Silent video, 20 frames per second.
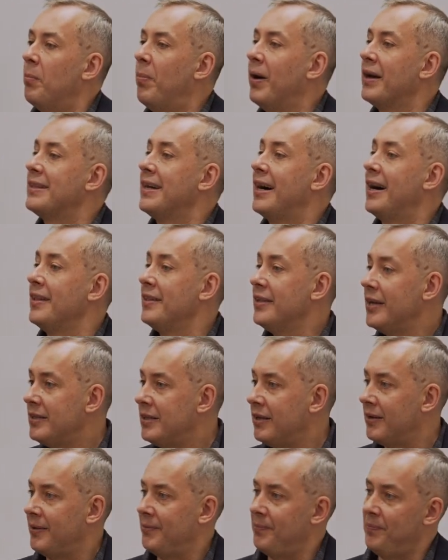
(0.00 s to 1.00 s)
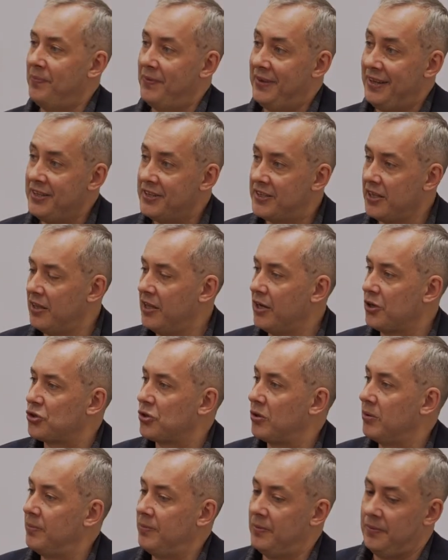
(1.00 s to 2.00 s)
But another
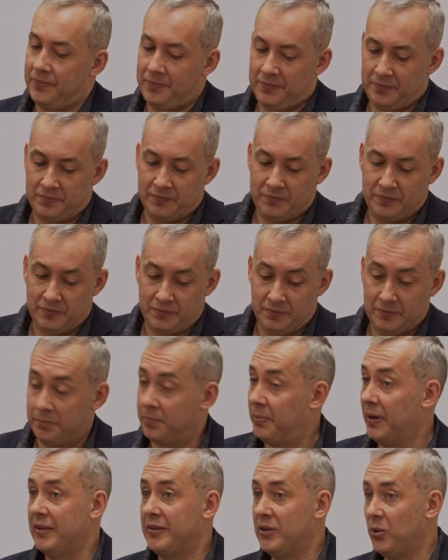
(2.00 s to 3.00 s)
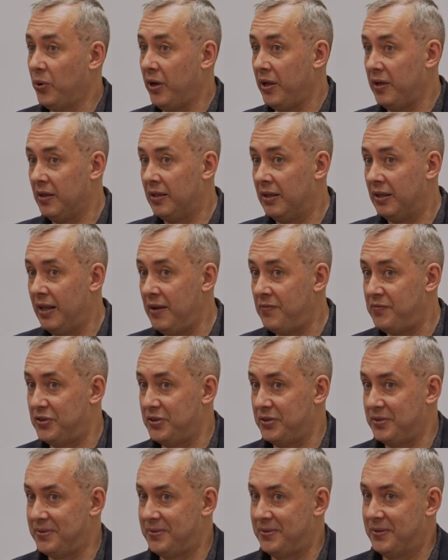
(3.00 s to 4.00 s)
intellectual, by the way,
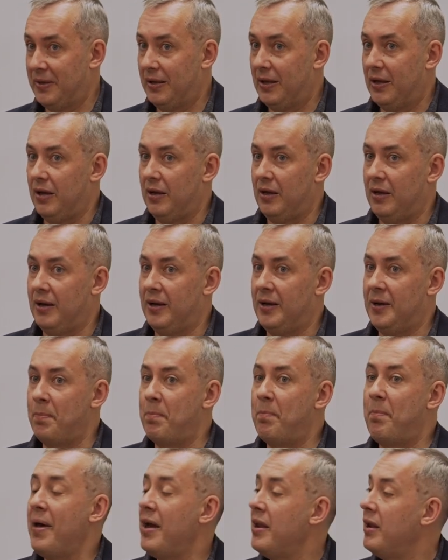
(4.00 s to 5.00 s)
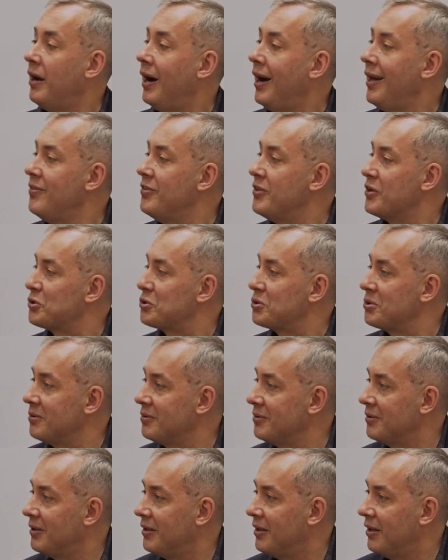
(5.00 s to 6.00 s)
leftist, uh, Perry
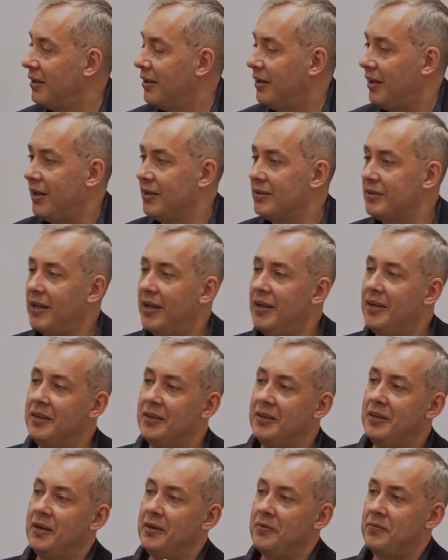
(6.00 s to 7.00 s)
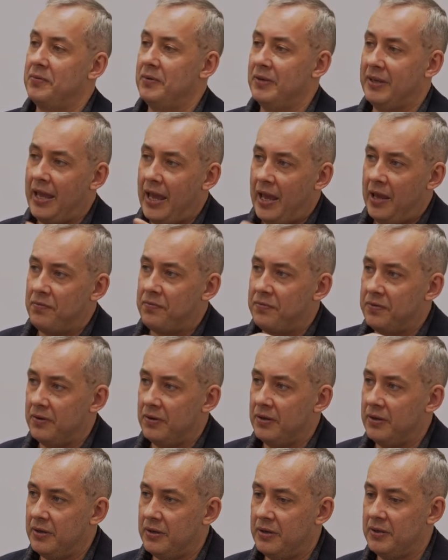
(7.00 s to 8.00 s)
Anderson, and they give, gave uh,
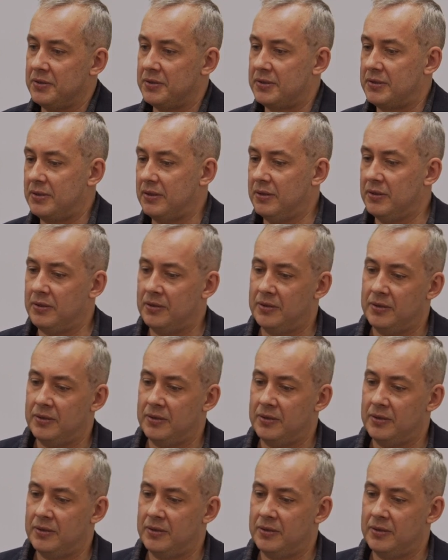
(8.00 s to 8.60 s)
his uh,